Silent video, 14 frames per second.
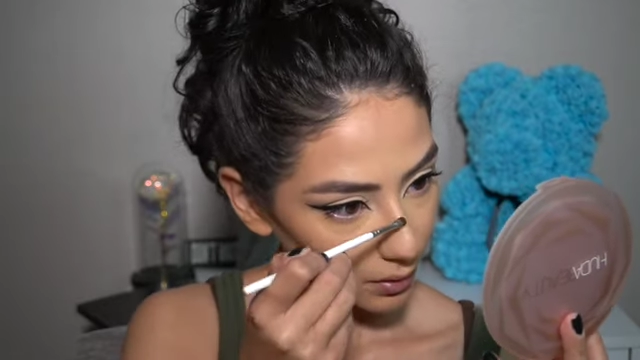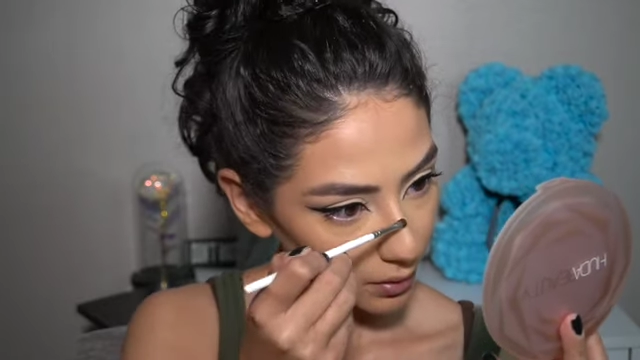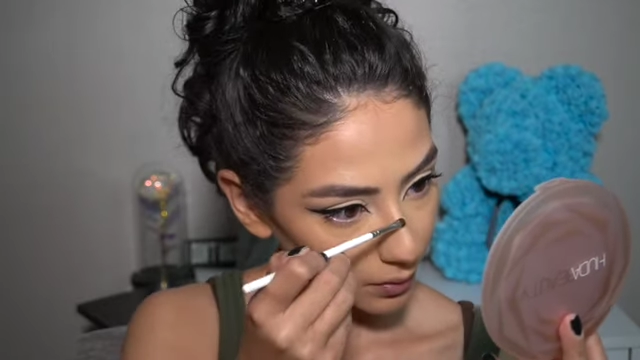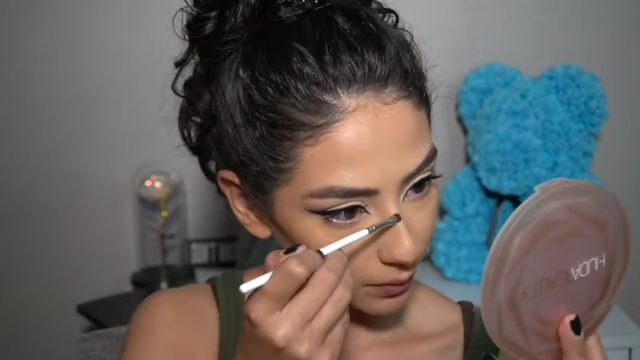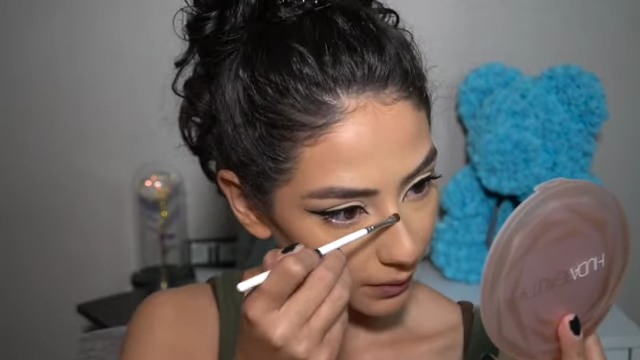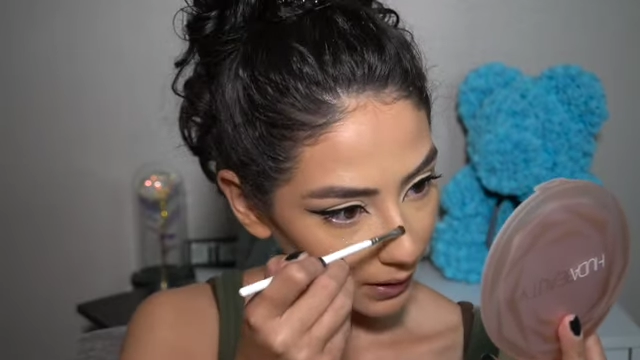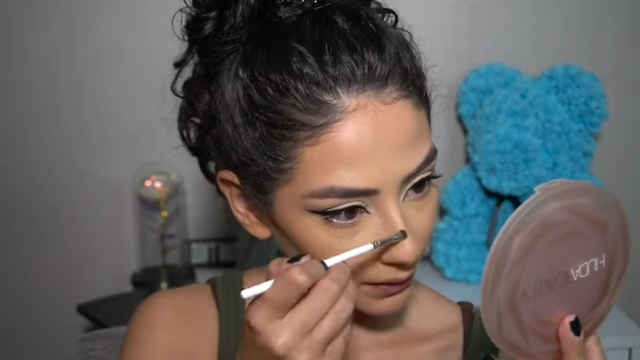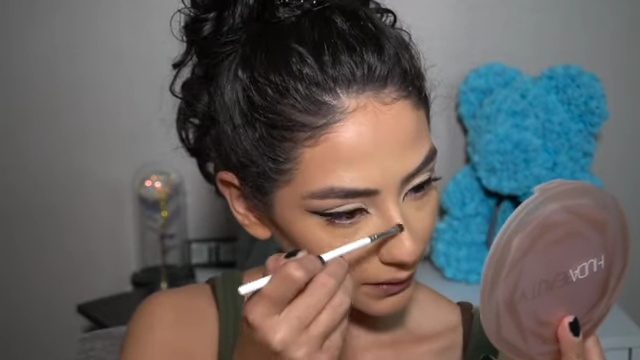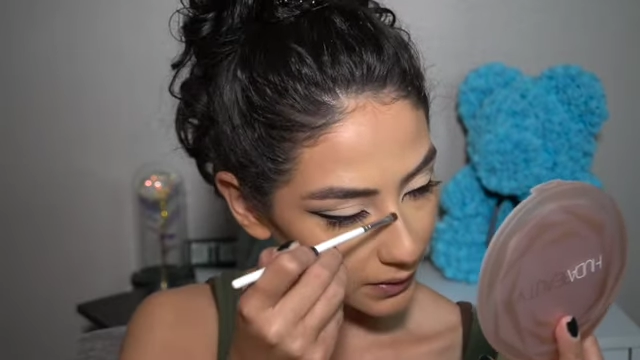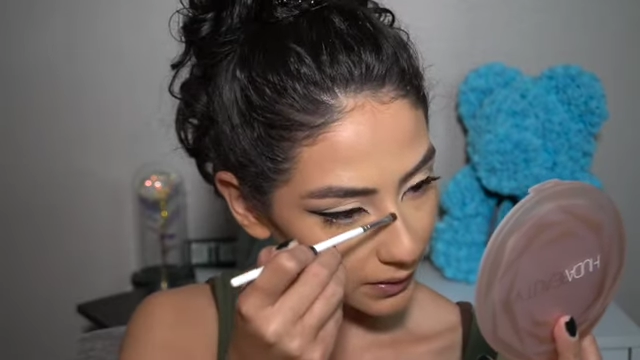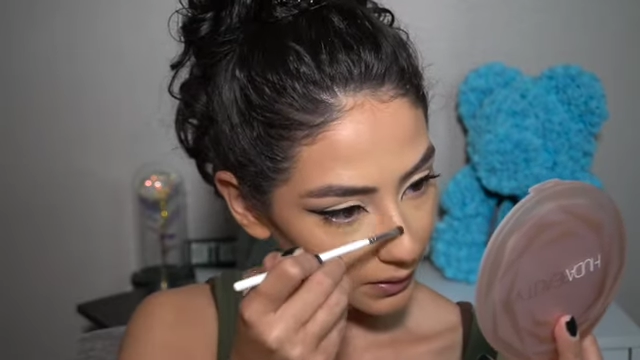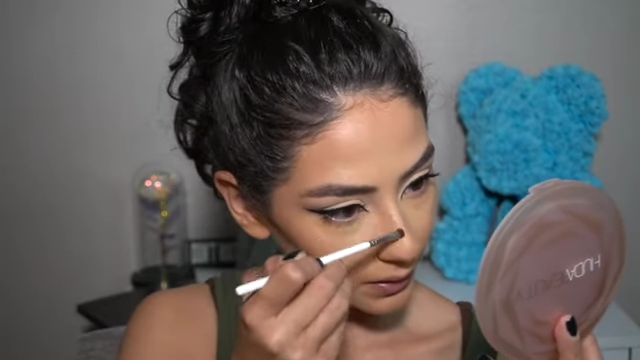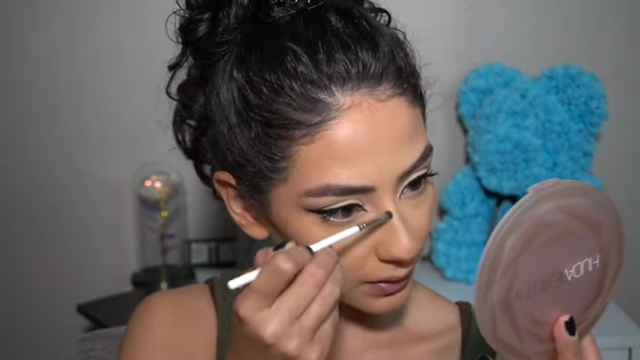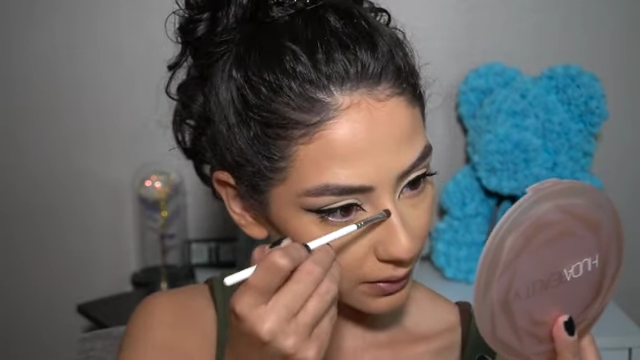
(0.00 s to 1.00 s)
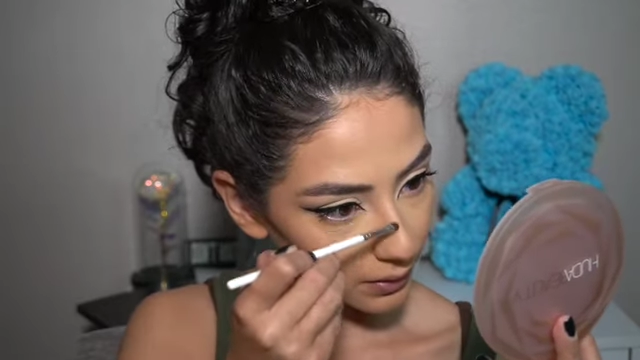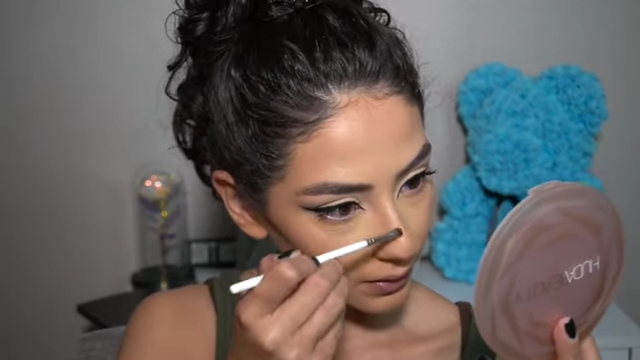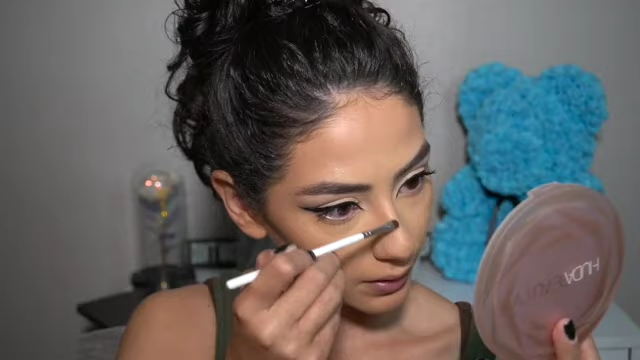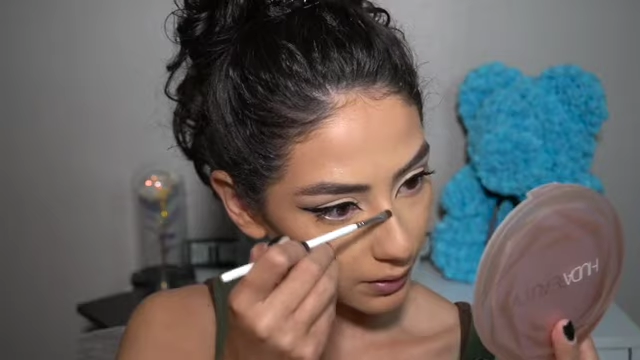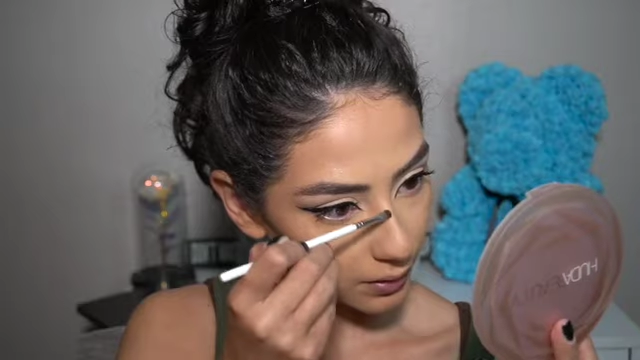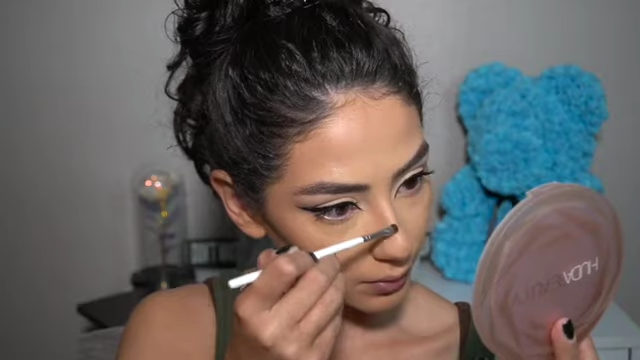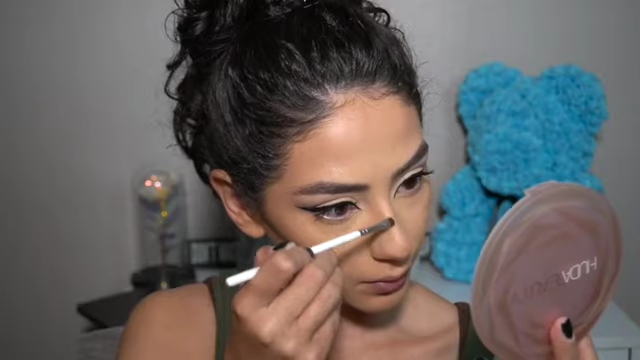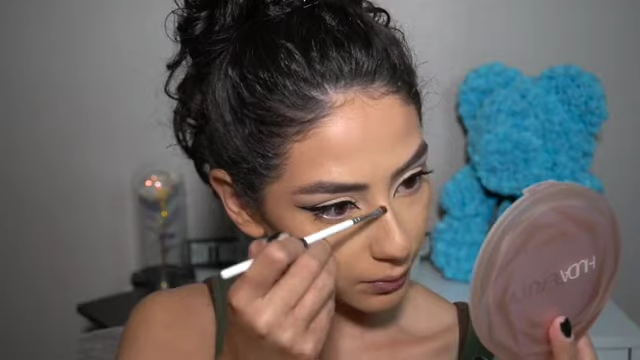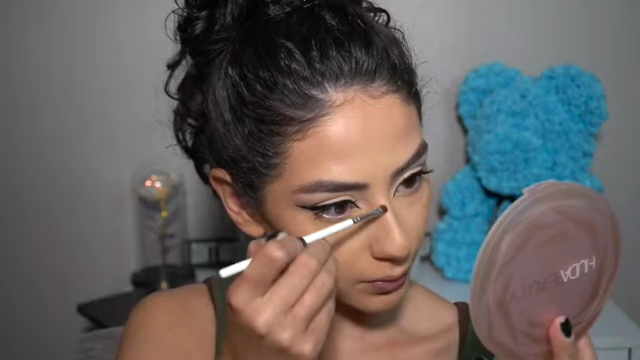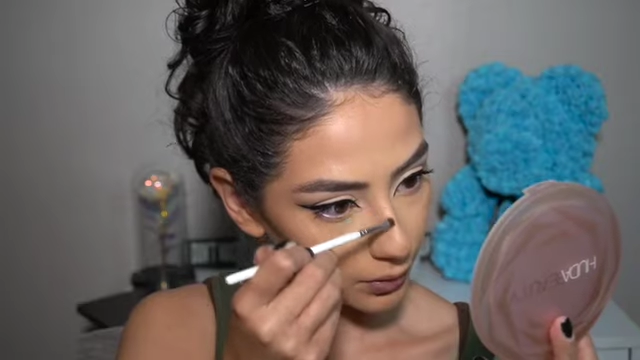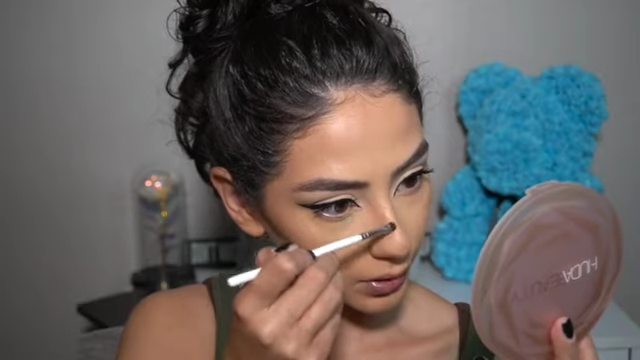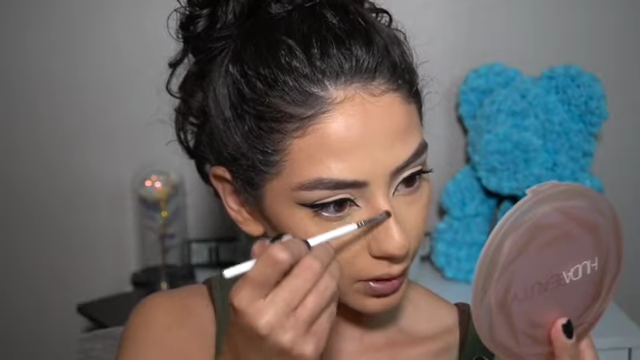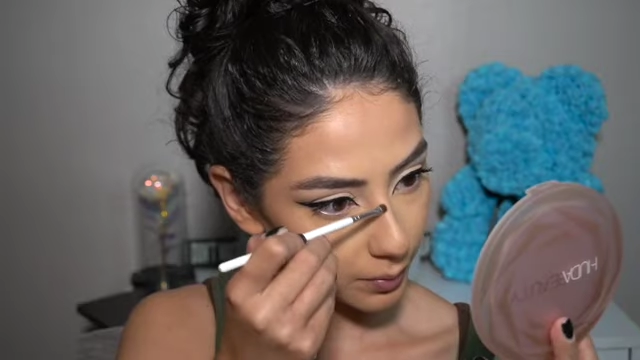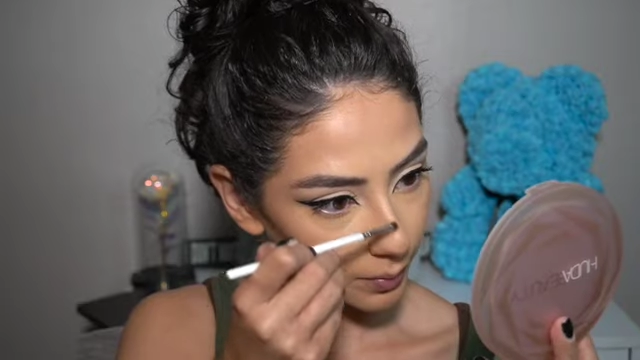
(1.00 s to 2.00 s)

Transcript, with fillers: you don't have to worry